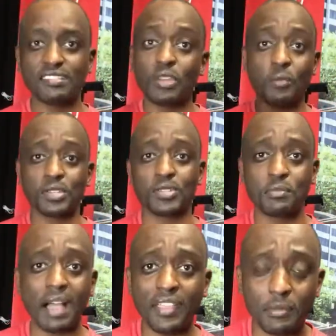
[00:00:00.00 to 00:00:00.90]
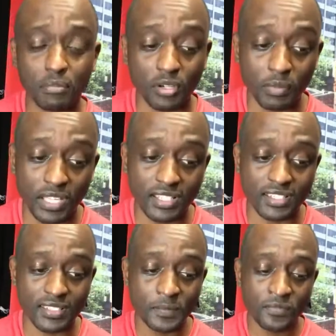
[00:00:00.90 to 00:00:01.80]
Nobody's going to buy that book
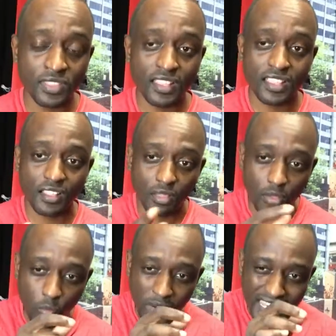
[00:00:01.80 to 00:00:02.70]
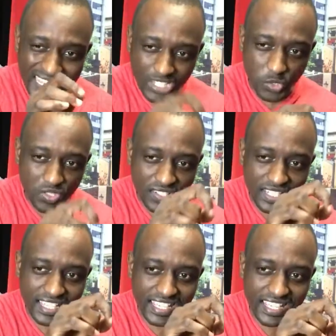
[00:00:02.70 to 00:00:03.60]
because we need to
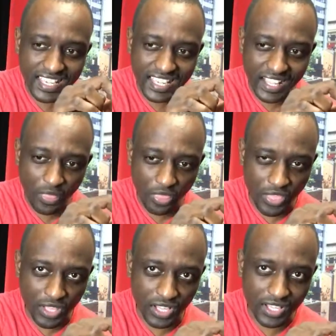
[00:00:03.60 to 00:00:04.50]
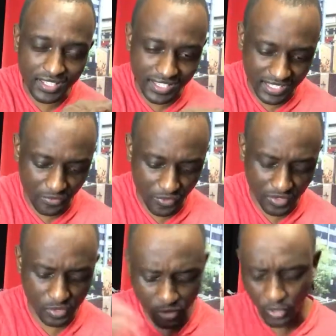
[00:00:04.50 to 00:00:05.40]
see the difference.
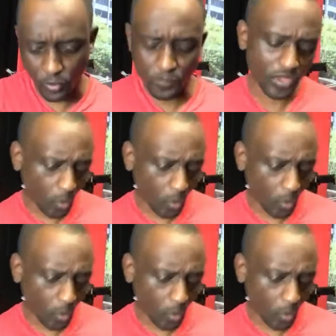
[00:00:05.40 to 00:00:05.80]
So the